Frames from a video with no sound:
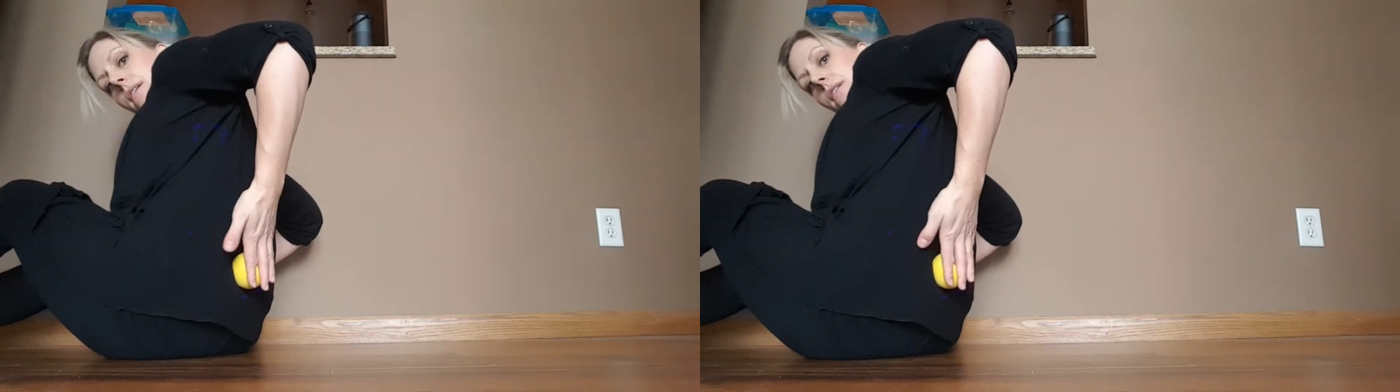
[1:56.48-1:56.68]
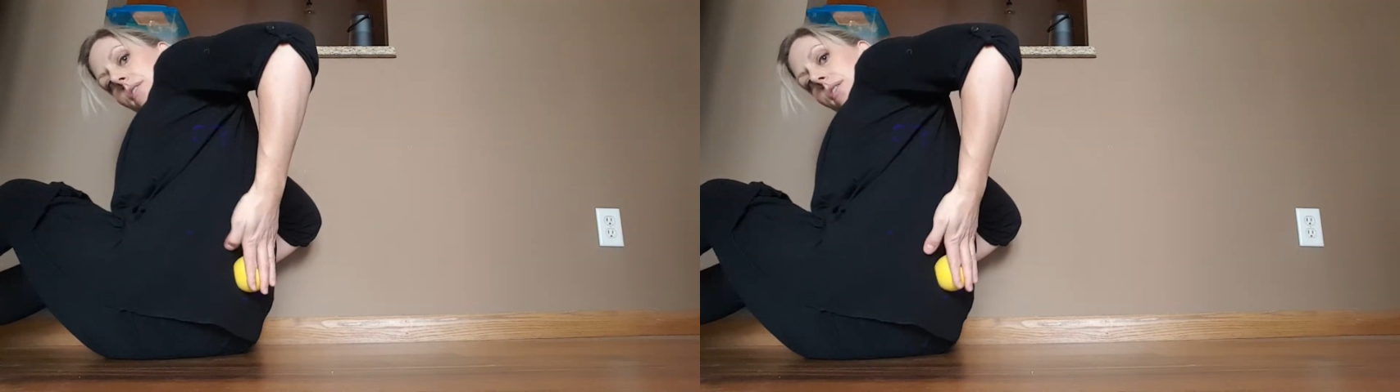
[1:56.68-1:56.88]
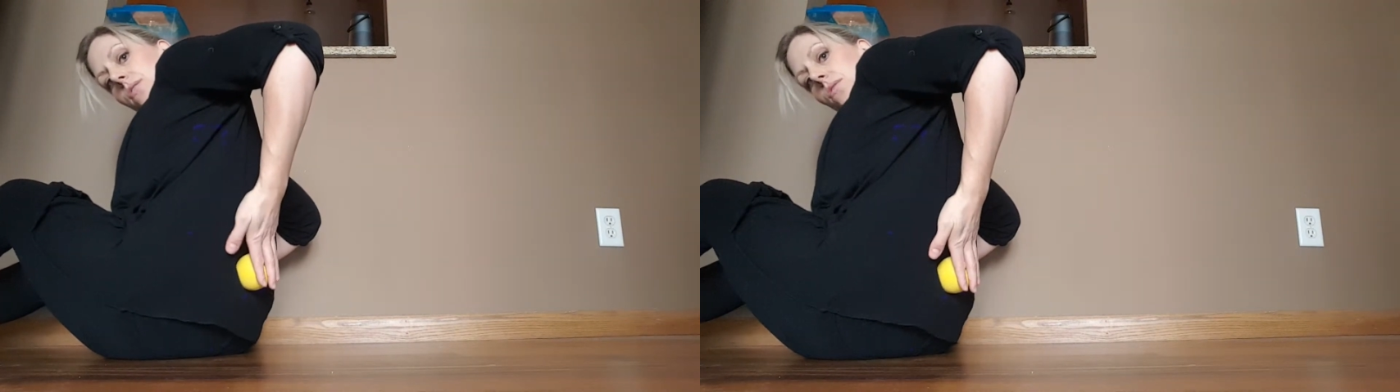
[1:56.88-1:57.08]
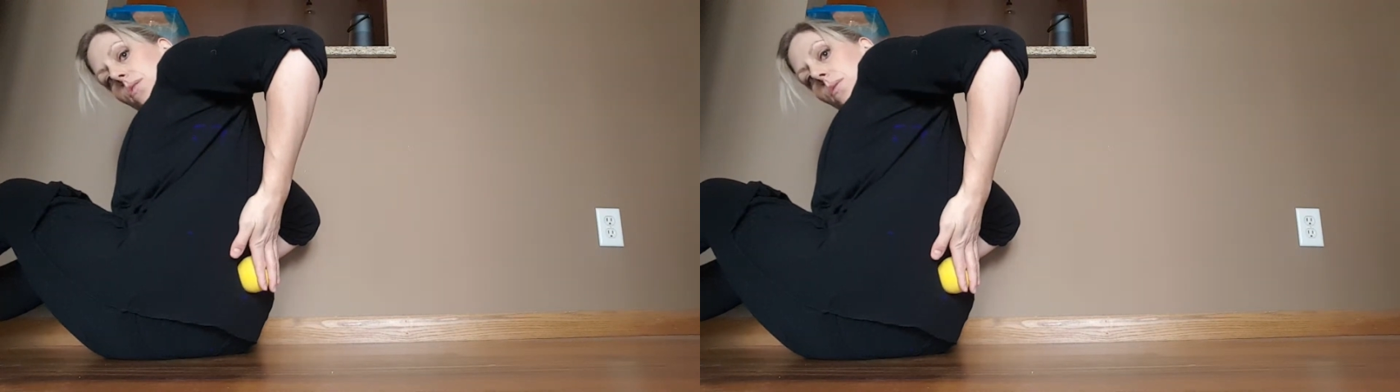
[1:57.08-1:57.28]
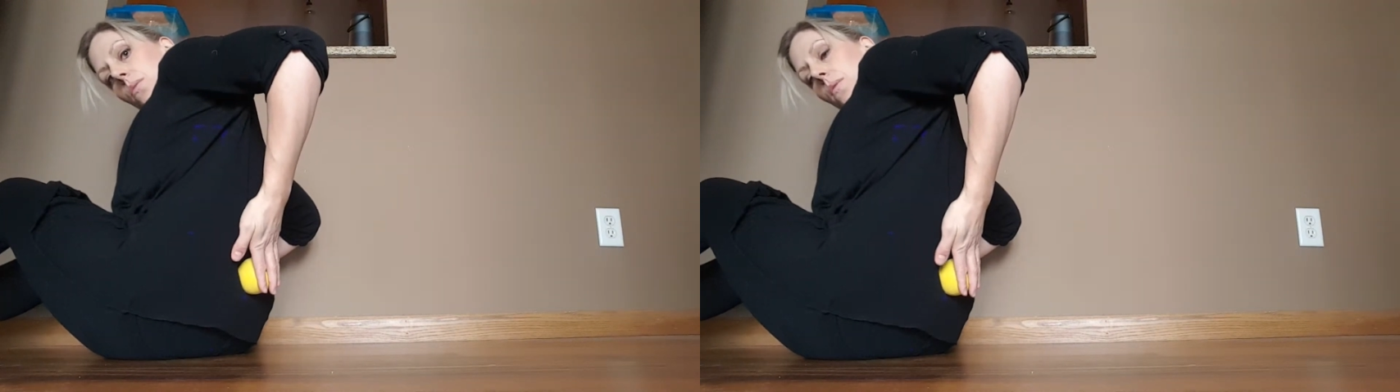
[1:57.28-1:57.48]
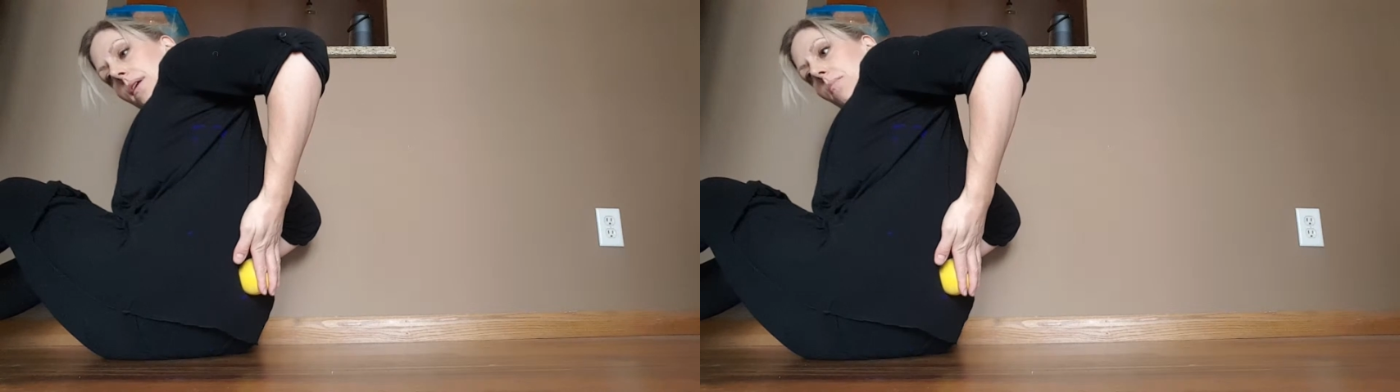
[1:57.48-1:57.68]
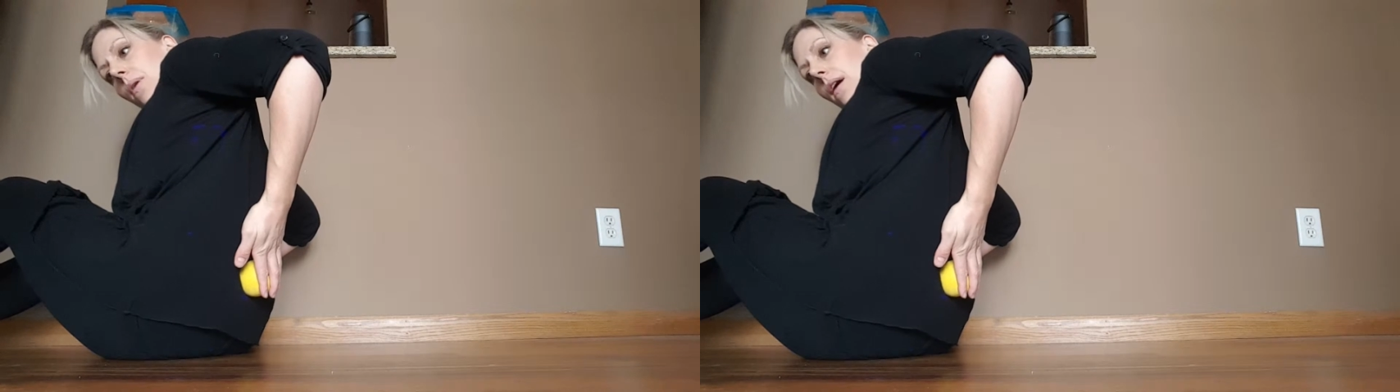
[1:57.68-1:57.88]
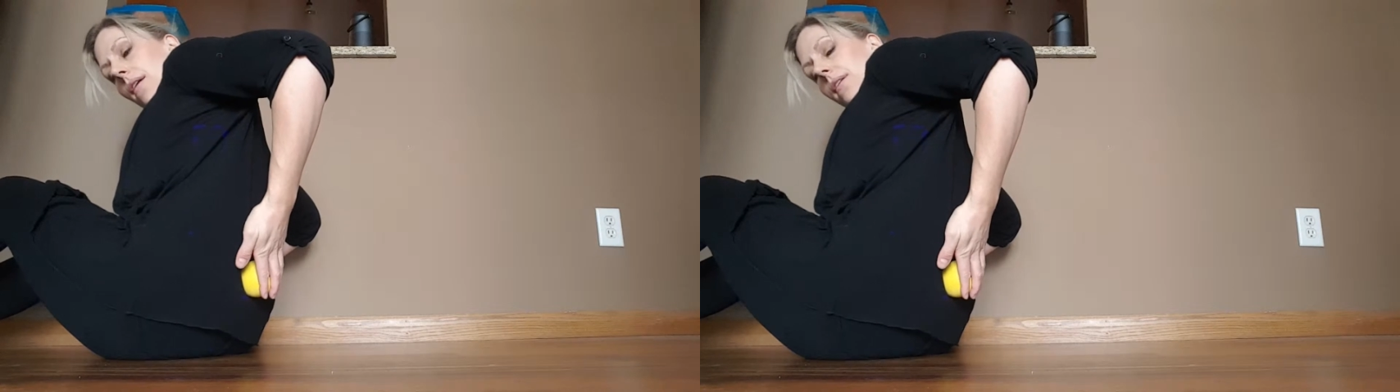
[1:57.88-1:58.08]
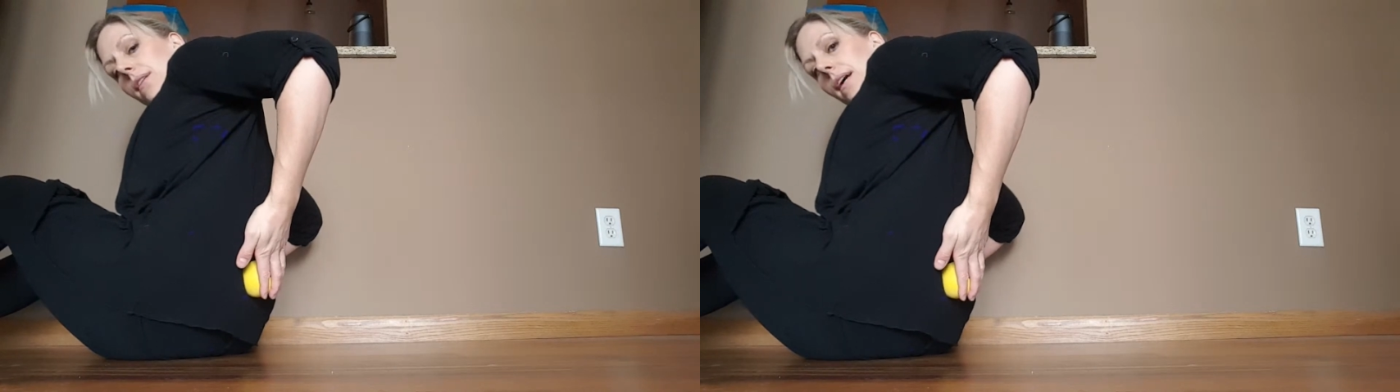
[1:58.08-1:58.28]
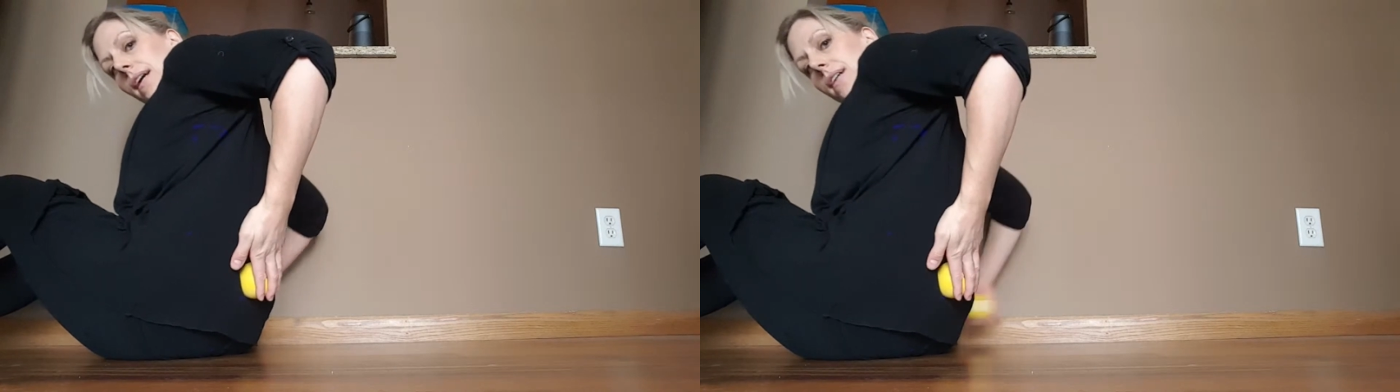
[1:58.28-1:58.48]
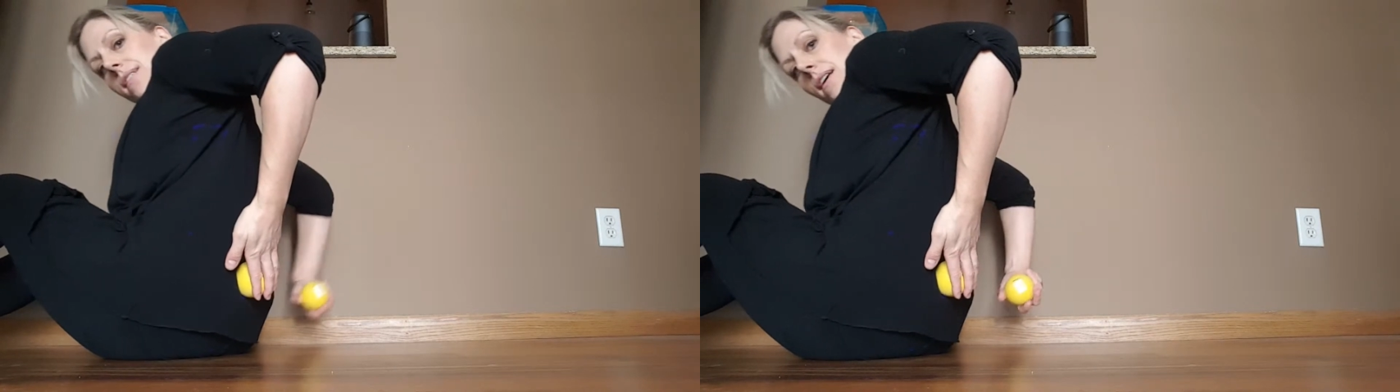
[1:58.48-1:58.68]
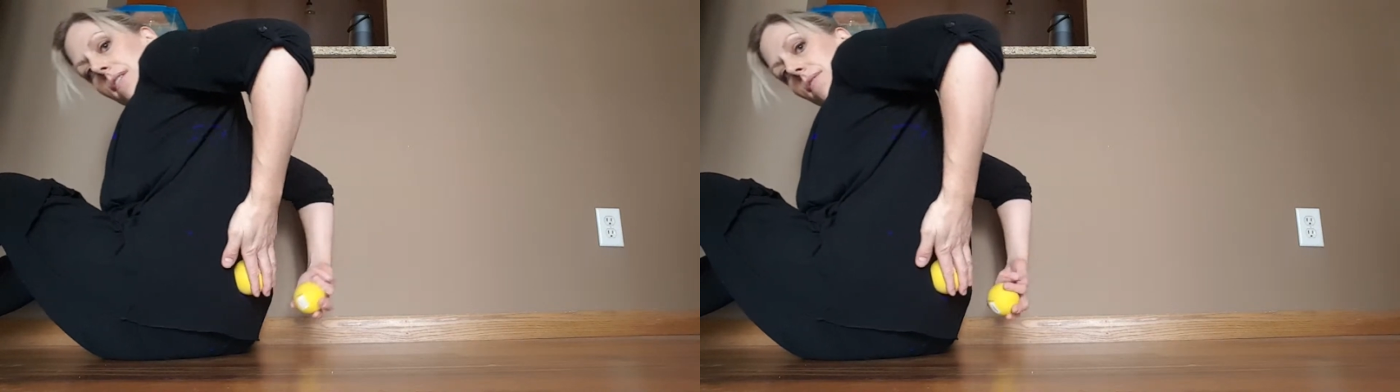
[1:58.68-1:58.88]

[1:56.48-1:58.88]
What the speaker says: You can do it with one ball, and like I said,